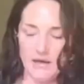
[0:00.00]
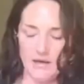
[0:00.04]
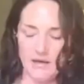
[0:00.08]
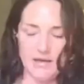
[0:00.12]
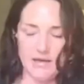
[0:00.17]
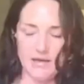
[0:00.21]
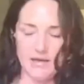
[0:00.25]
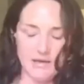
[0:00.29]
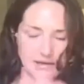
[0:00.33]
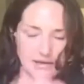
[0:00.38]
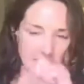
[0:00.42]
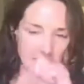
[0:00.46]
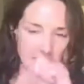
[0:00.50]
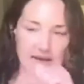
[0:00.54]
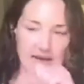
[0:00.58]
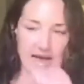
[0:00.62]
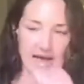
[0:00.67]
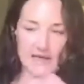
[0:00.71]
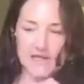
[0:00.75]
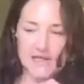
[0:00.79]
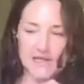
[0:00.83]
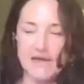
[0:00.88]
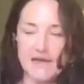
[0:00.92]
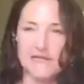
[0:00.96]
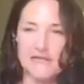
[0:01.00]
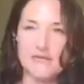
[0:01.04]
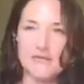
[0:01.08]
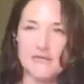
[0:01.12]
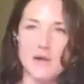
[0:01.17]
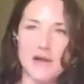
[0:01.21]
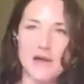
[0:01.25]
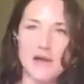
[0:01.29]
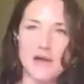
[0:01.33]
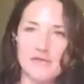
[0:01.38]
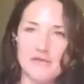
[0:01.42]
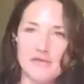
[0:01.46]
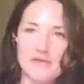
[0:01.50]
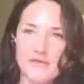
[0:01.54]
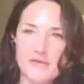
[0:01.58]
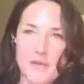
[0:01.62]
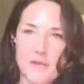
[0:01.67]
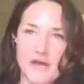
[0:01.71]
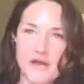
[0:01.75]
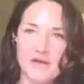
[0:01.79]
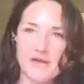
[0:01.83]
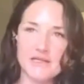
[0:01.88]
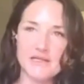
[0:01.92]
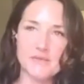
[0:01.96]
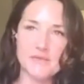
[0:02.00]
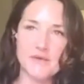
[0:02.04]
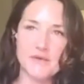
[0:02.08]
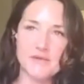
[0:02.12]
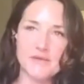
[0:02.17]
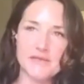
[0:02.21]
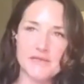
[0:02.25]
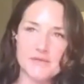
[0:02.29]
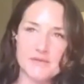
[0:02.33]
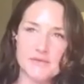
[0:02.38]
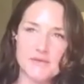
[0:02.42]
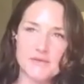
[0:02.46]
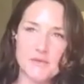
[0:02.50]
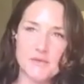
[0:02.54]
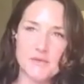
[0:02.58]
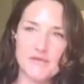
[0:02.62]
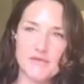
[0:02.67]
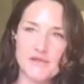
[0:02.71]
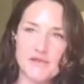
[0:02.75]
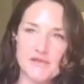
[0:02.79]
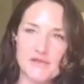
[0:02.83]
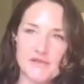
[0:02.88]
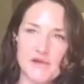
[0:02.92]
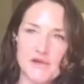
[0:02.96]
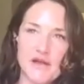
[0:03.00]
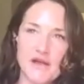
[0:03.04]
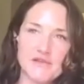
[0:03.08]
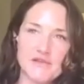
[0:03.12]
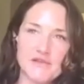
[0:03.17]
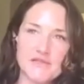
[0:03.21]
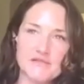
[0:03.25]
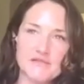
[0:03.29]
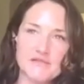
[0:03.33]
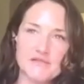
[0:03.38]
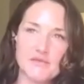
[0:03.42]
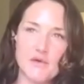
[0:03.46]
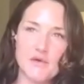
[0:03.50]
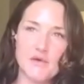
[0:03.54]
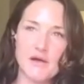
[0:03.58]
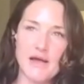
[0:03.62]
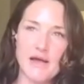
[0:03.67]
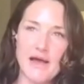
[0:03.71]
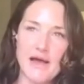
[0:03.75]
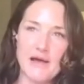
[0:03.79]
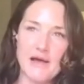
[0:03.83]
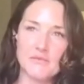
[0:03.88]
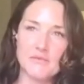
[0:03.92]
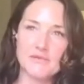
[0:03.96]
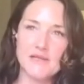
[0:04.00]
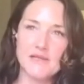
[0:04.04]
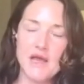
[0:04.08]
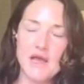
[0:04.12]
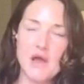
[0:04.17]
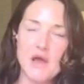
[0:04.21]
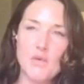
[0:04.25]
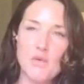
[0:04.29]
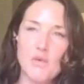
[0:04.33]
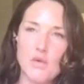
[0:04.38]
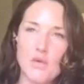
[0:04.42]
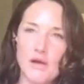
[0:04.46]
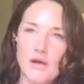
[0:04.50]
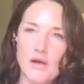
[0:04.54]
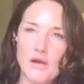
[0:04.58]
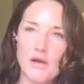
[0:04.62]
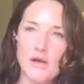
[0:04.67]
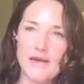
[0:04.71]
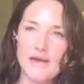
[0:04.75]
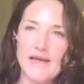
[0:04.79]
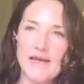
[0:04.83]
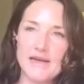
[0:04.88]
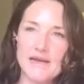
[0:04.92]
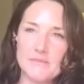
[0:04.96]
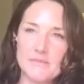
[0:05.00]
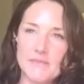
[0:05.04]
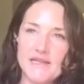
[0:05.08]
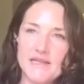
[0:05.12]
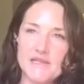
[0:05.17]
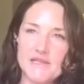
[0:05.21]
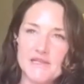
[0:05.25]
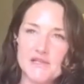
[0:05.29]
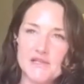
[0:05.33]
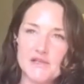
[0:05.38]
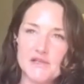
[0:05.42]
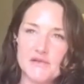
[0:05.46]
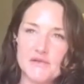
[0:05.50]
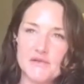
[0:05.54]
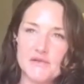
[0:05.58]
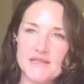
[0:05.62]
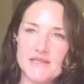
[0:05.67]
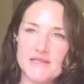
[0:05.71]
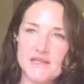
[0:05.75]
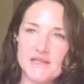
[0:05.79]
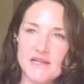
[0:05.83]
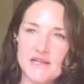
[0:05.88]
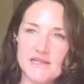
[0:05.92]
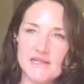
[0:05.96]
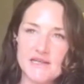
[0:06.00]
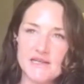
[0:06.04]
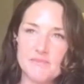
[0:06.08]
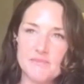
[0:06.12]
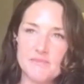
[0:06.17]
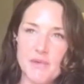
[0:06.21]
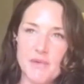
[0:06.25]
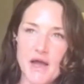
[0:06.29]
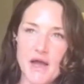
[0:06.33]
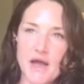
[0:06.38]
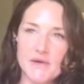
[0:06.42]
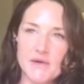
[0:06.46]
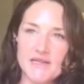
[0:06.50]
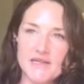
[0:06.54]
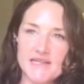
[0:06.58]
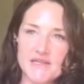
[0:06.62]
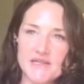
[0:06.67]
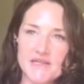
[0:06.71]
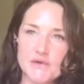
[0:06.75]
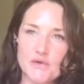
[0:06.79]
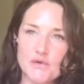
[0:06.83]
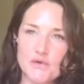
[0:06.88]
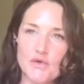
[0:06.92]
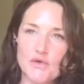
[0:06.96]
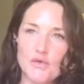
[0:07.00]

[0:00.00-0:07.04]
that actually for my from my own experience was one of the drivers of what helped what led me to study bioidentical